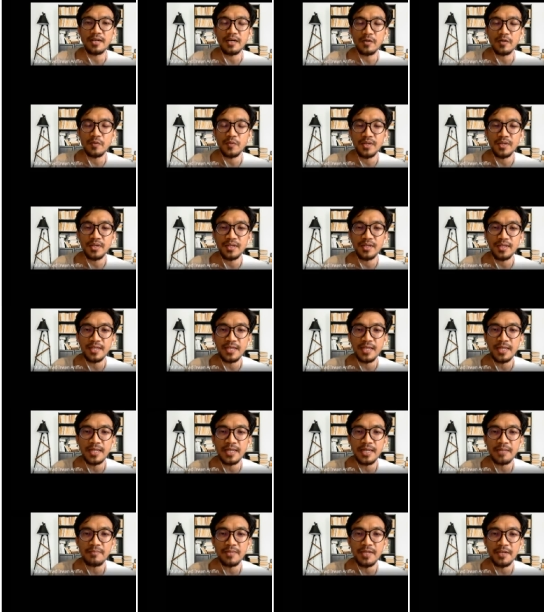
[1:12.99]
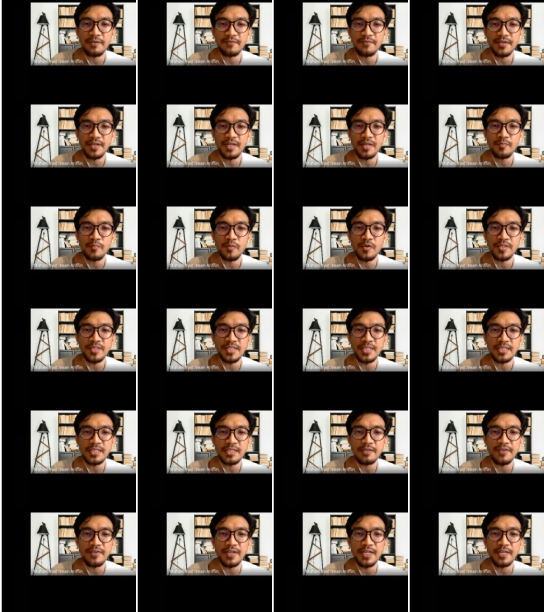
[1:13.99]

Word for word: our income level positively